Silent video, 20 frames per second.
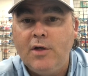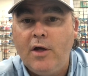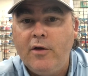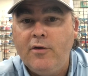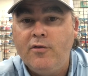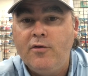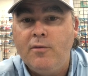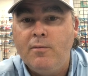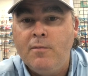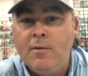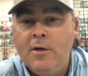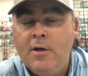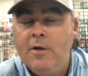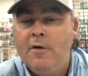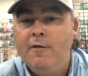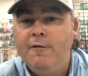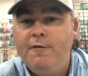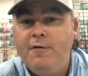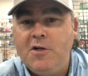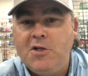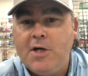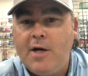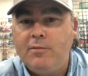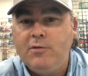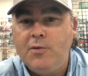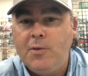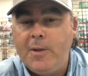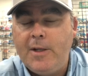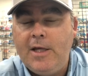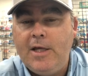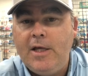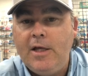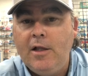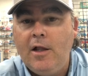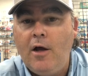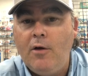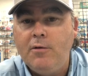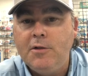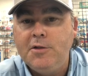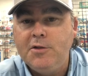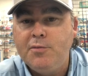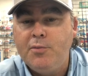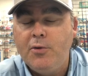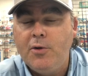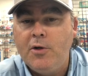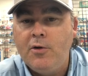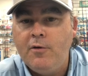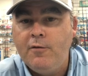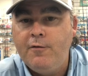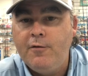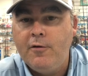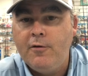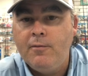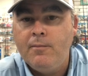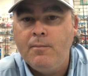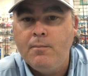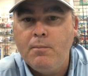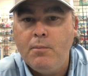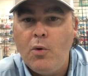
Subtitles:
So some fish up to a kilo, which is pretty good for